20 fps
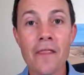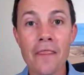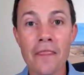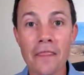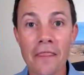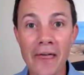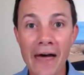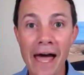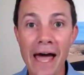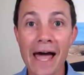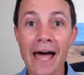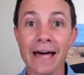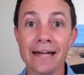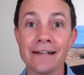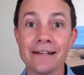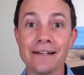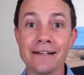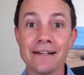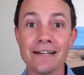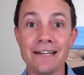
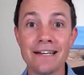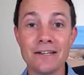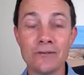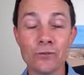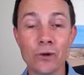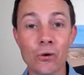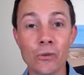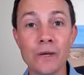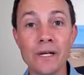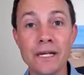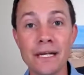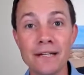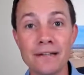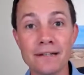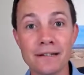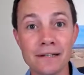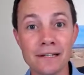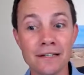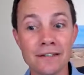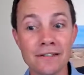That is what we need
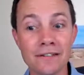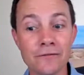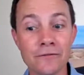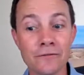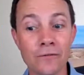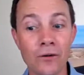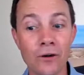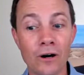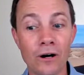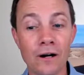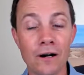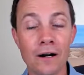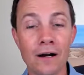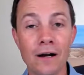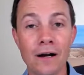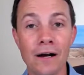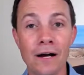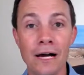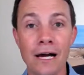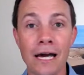to listen for
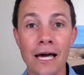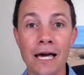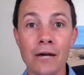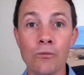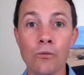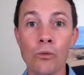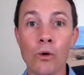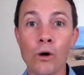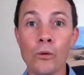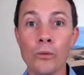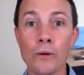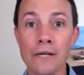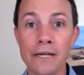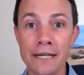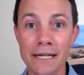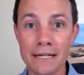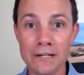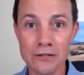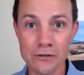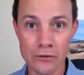and what we
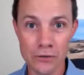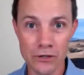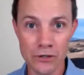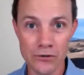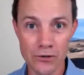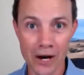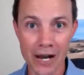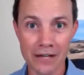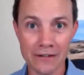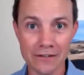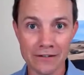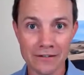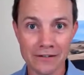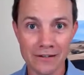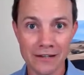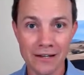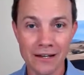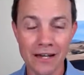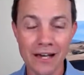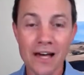need to address.
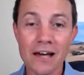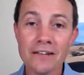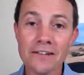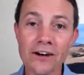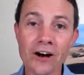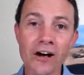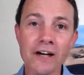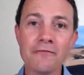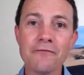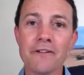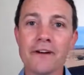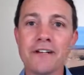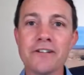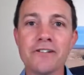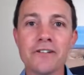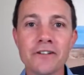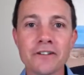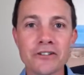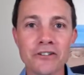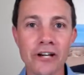So I'll invite
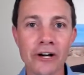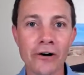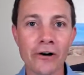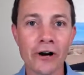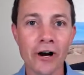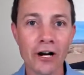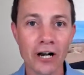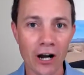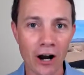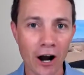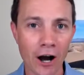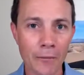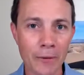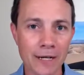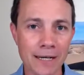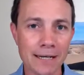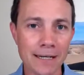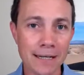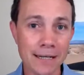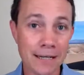you to share a comment.